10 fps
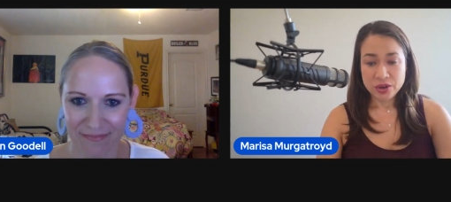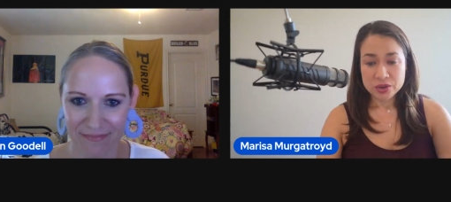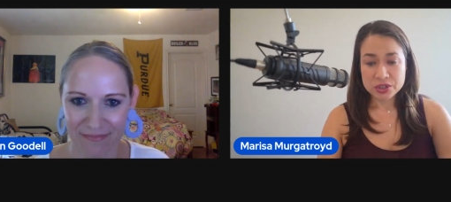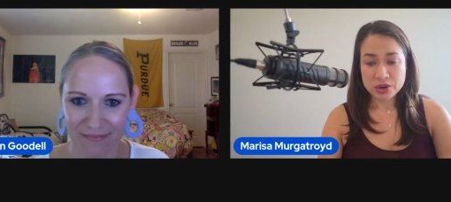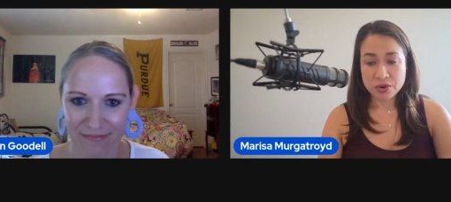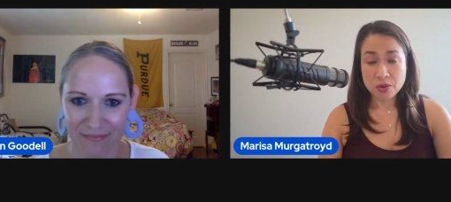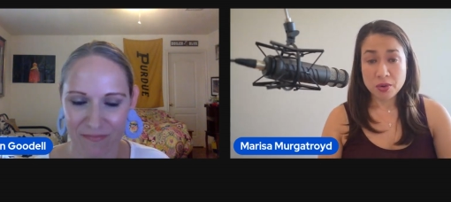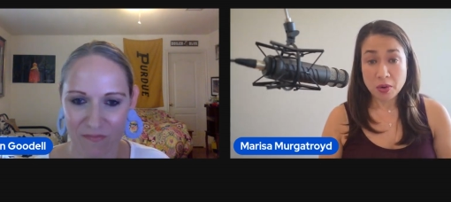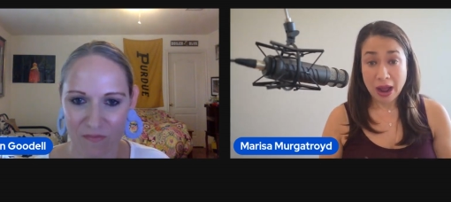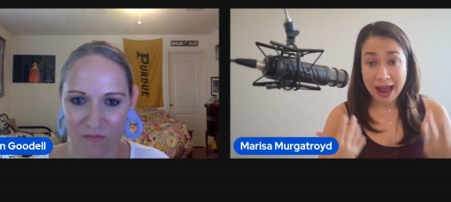Speaker 1: So
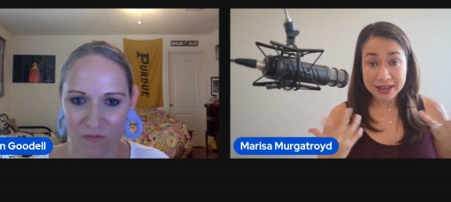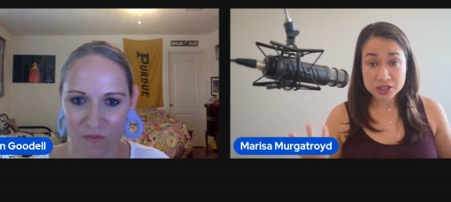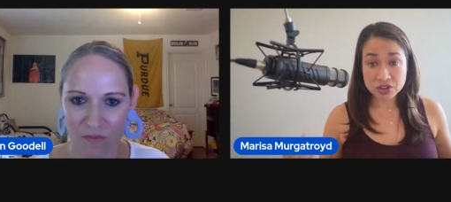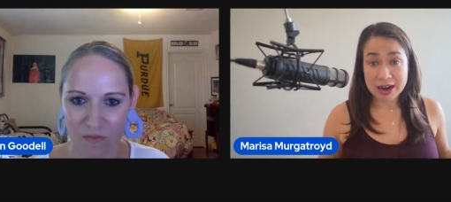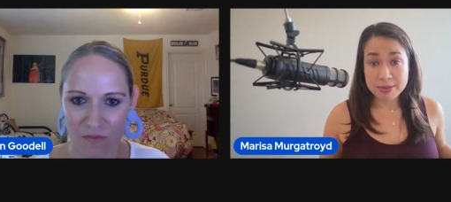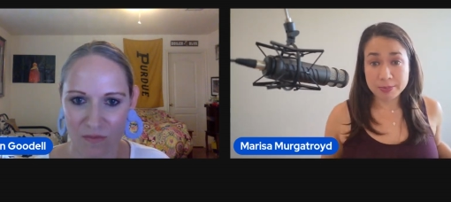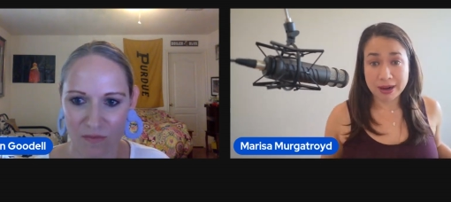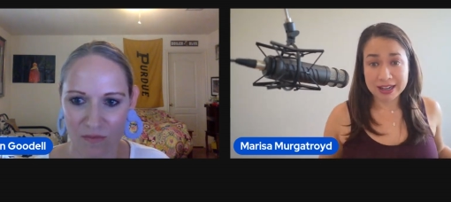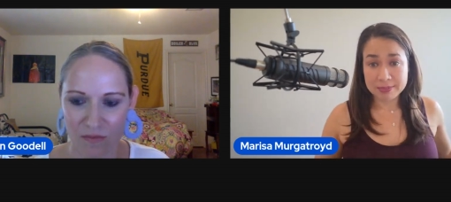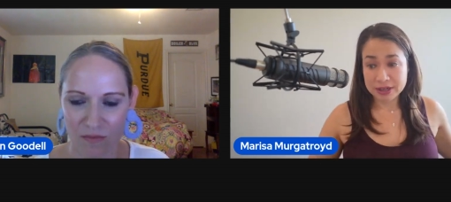I describe the
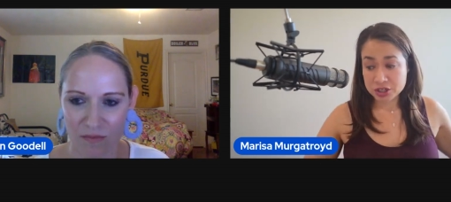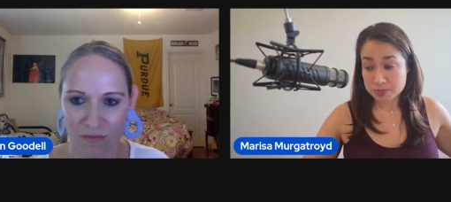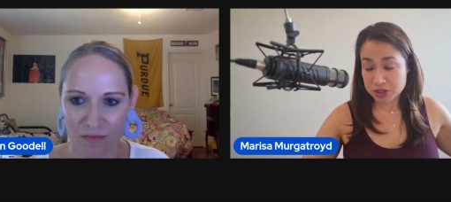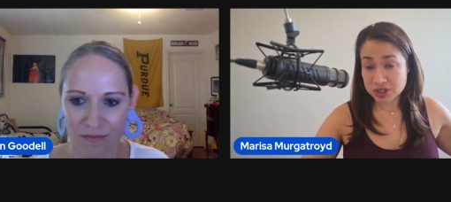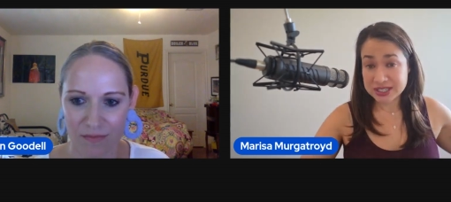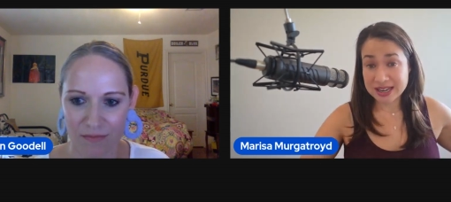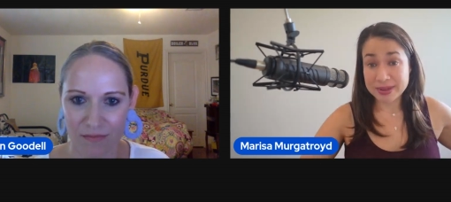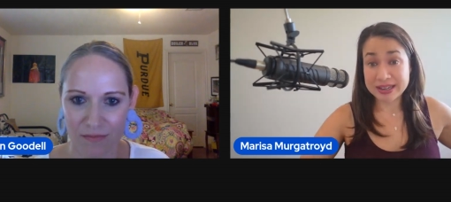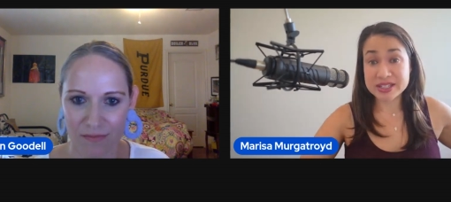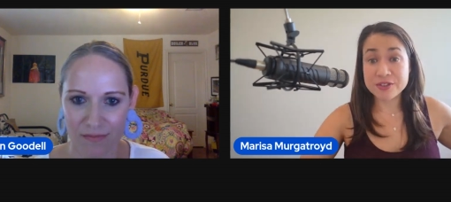product mission
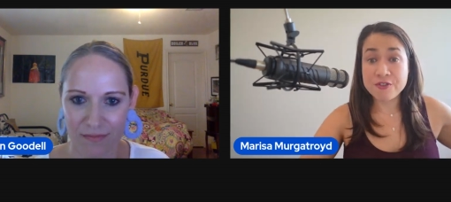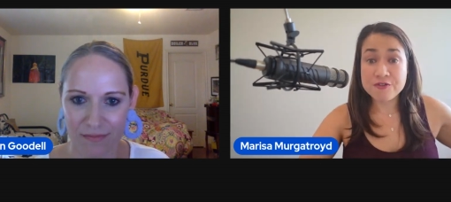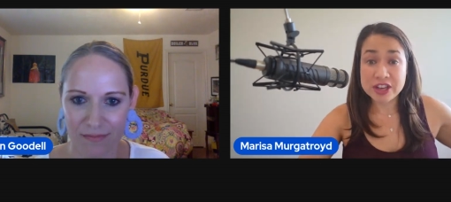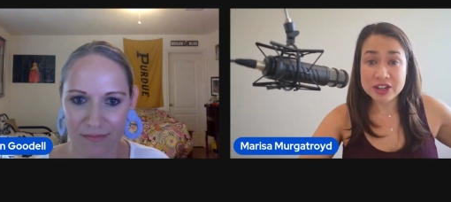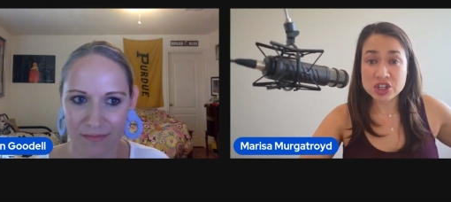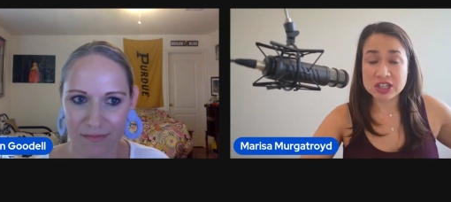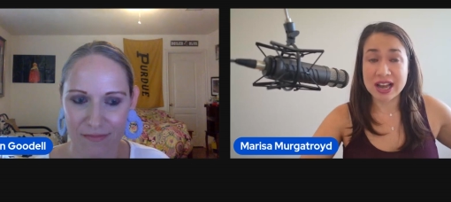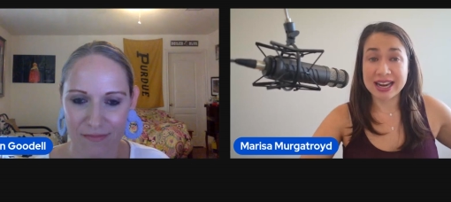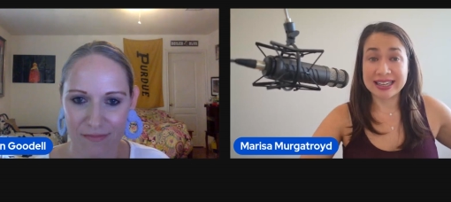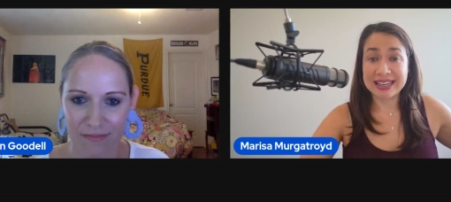statement as the finish
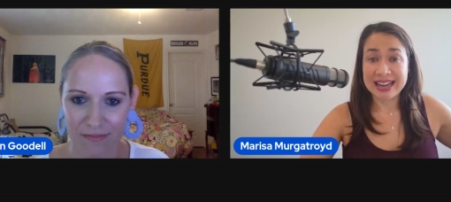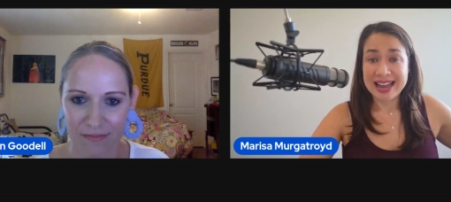line